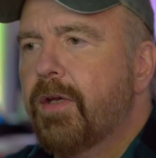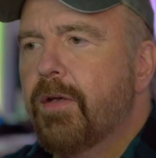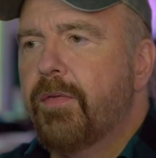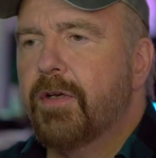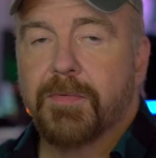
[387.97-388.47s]

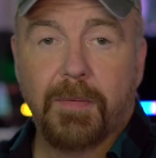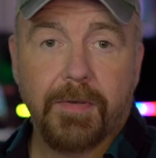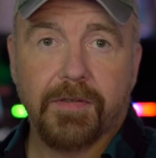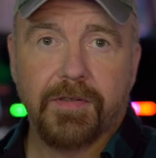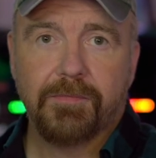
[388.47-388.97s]
there's my
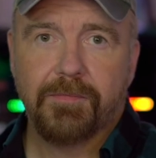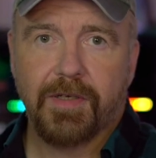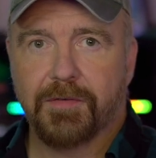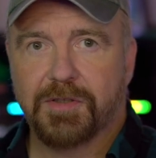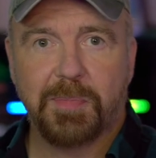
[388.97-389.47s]
build.
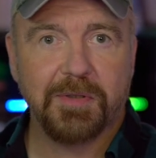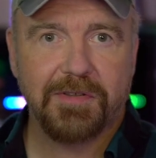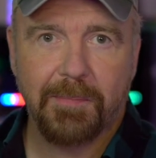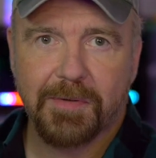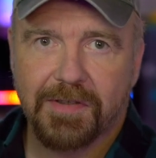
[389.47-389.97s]
There, we just built
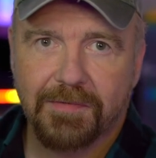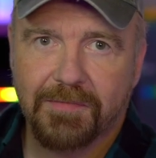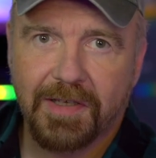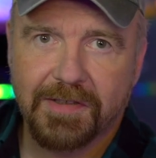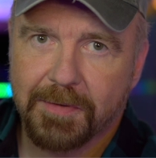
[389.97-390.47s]
Tempest.
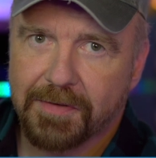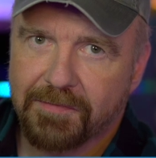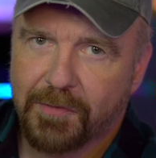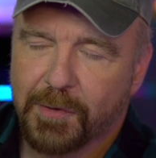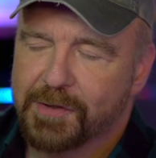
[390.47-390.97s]
Takes about
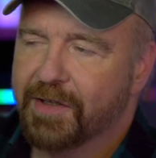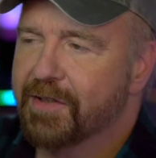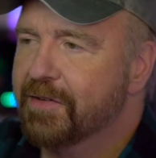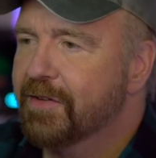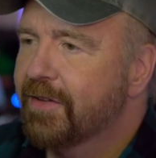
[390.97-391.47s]
4
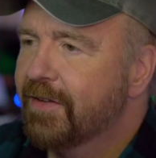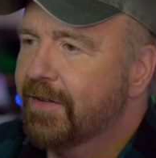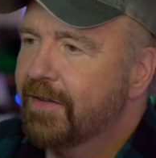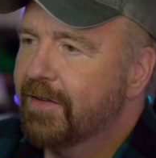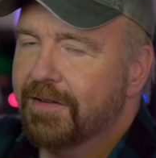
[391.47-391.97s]
seconds.
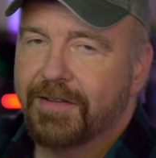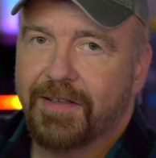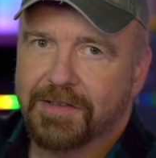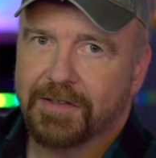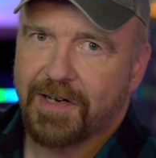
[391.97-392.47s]
And
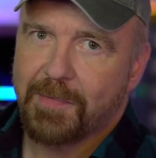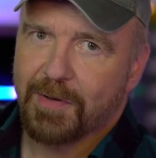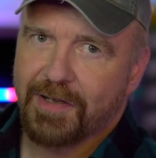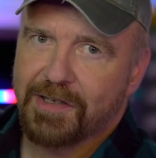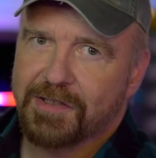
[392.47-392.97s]
that's under
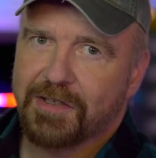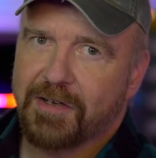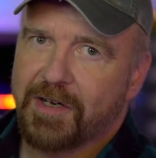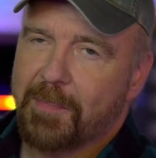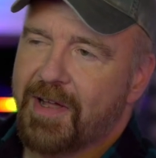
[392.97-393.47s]
emulation
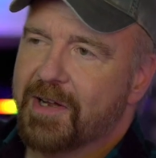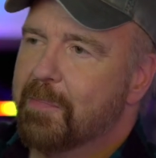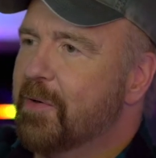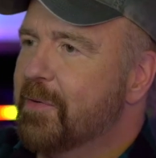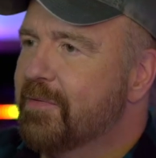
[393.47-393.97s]
on a Mac
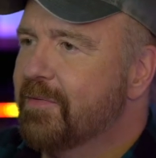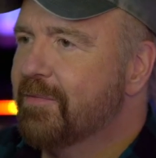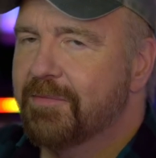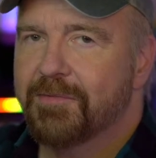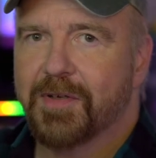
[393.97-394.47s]
Pro.
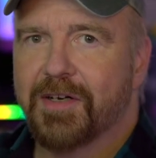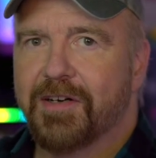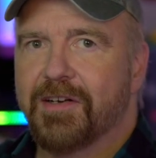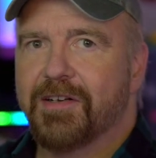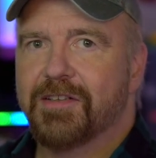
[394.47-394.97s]
Running
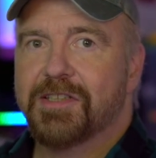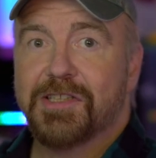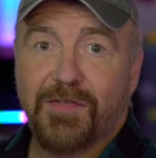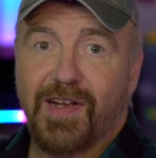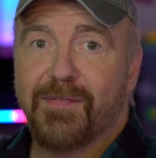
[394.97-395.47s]
a
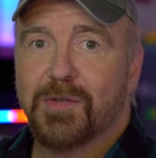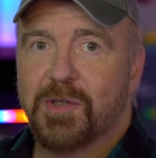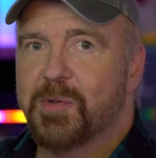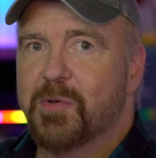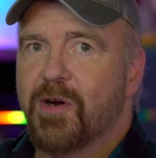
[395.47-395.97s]

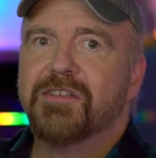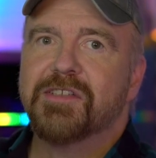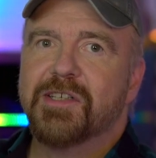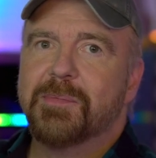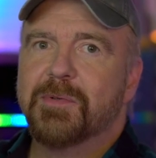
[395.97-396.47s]
6502
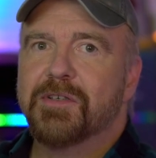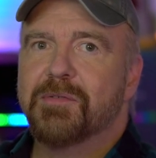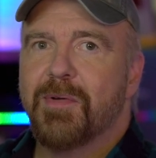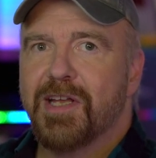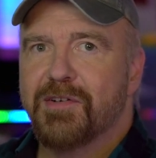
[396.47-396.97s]
cross-assembler
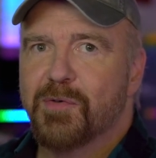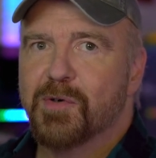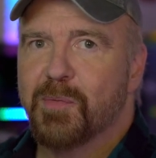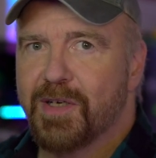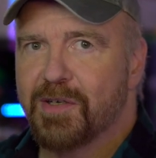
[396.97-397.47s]
made
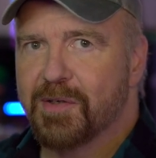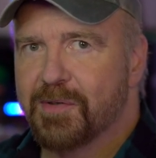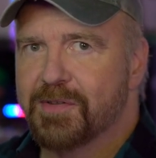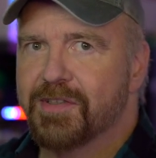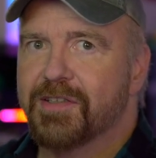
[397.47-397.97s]
for
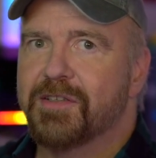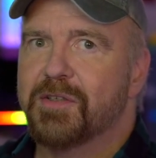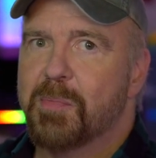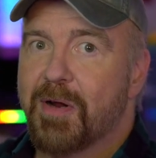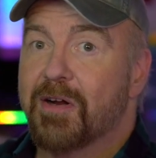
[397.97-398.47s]
Windows
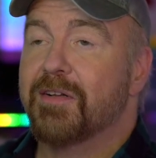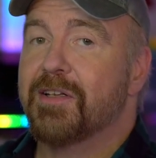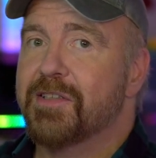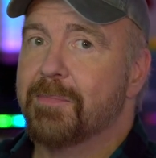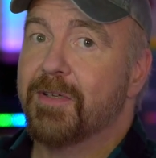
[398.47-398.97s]
under
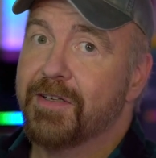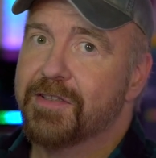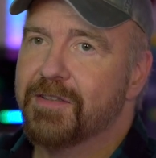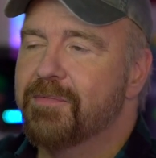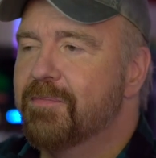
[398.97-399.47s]
Parallels
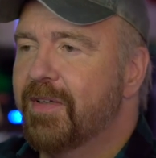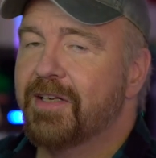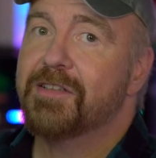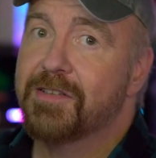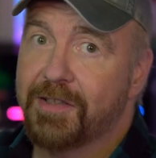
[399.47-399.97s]
emulation. And
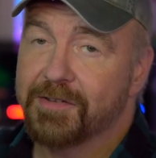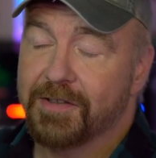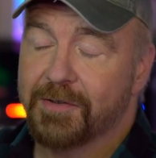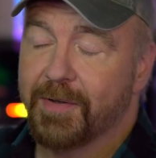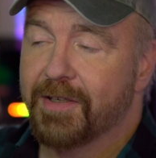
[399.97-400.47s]
it's still darn
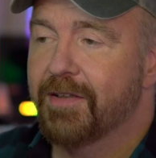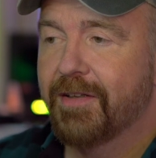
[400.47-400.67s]
quick.